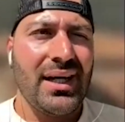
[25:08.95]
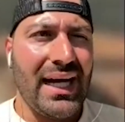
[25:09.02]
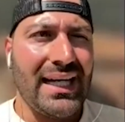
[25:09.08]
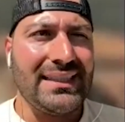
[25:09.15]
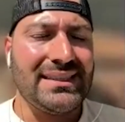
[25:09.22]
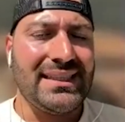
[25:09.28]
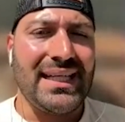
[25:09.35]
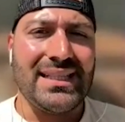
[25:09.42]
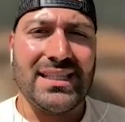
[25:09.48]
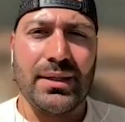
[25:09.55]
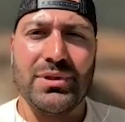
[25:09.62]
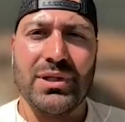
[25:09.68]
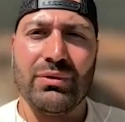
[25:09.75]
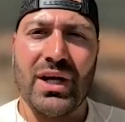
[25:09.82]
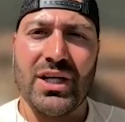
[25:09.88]
I had steak
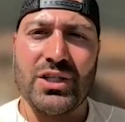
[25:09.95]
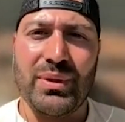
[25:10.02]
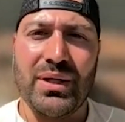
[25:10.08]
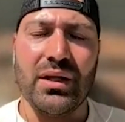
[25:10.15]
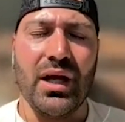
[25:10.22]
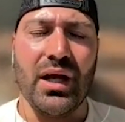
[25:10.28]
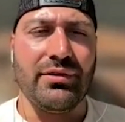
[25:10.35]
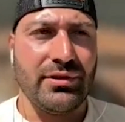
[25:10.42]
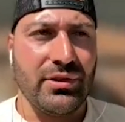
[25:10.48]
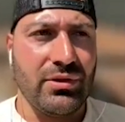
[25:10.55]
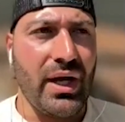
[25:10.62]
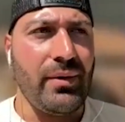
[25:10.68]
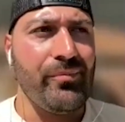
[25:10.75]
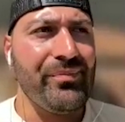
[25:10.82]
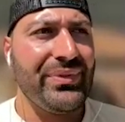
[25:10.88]
tips and rice pilaf.
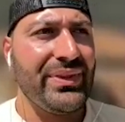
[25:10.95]
Great.